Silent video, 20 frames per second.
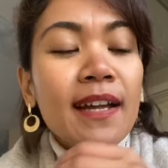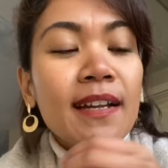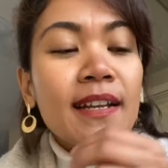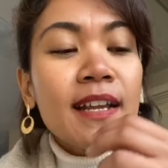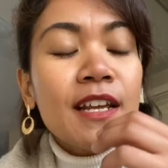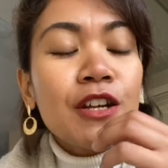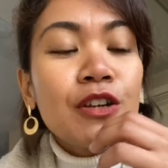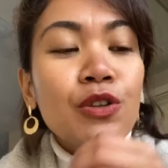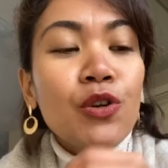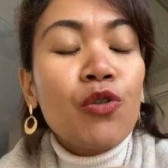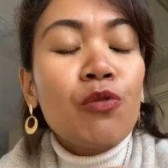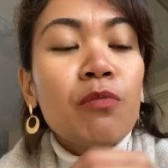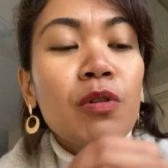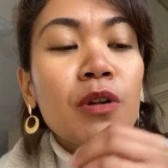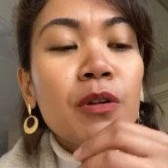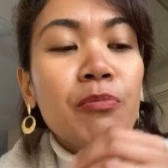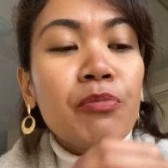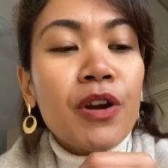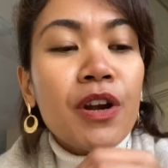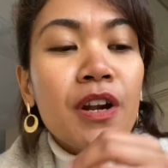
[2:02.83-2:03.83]
a global
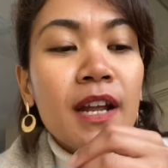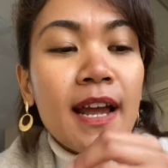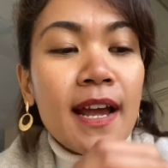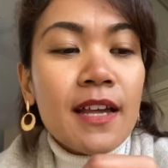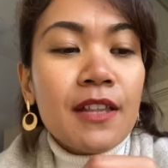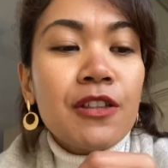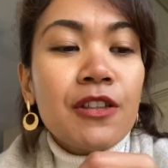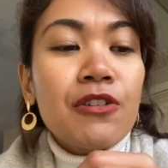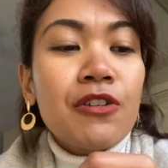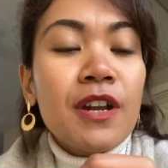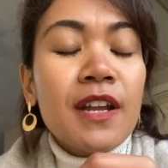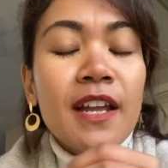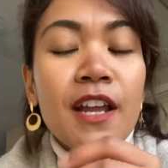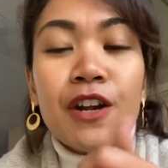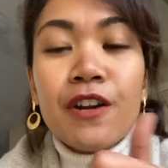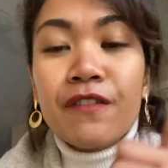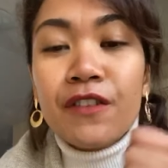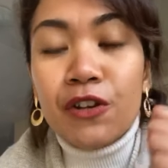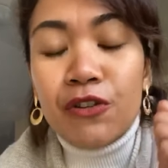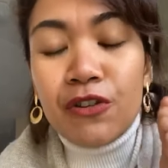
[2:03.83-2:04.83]
prayer gathering care
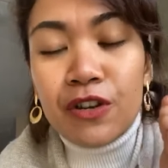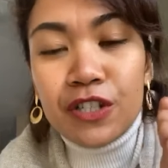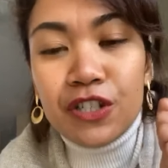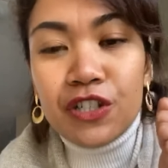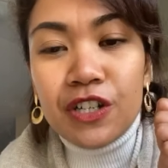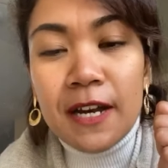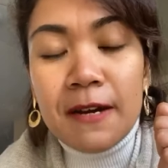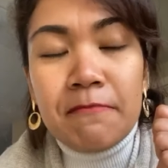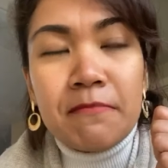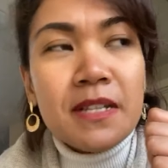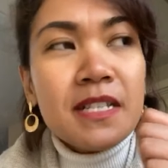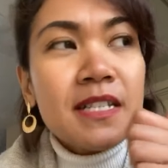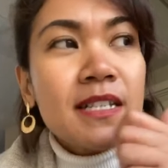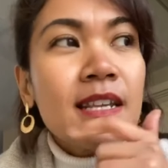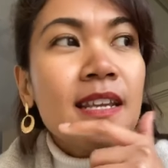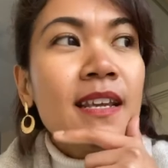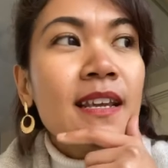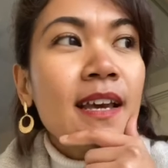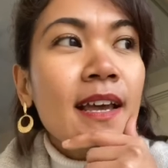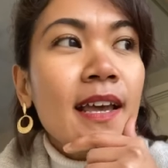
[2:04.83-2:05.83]
of the Christian
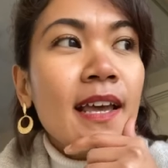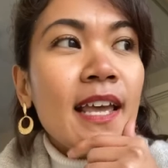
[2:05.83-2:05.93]
Embassy.